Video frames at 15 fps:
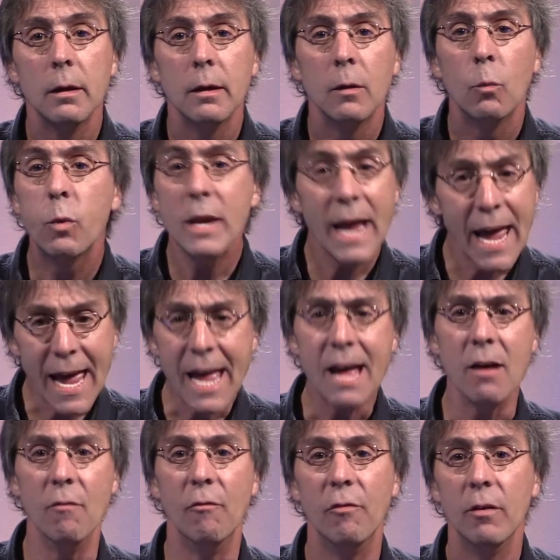We
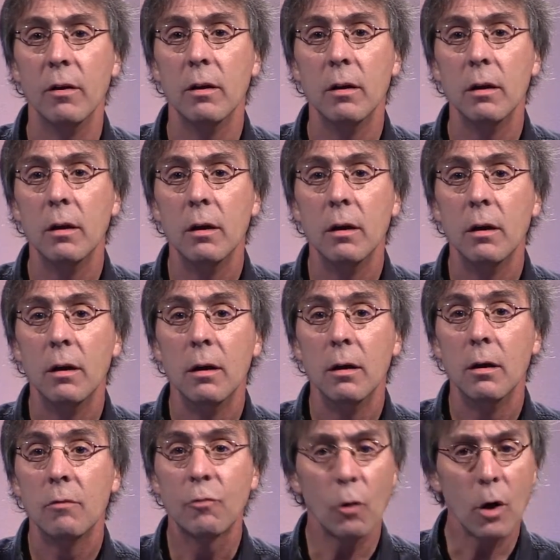have
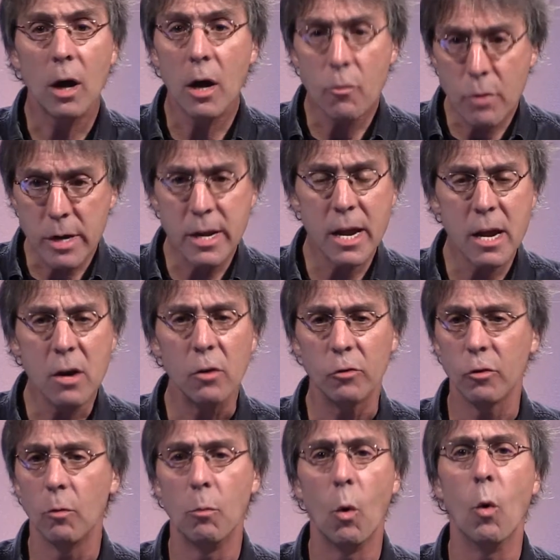for 100 years
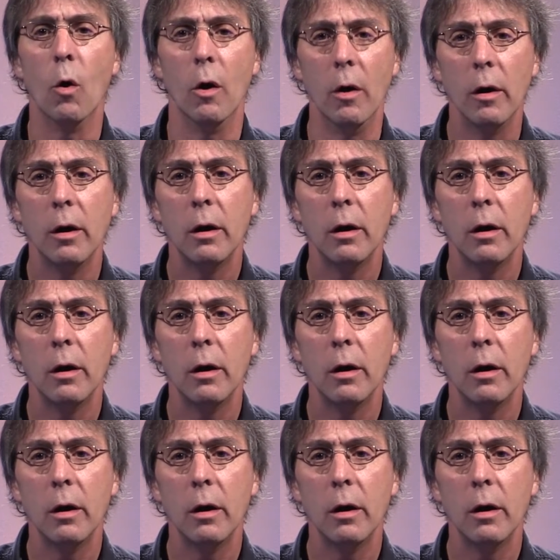or more.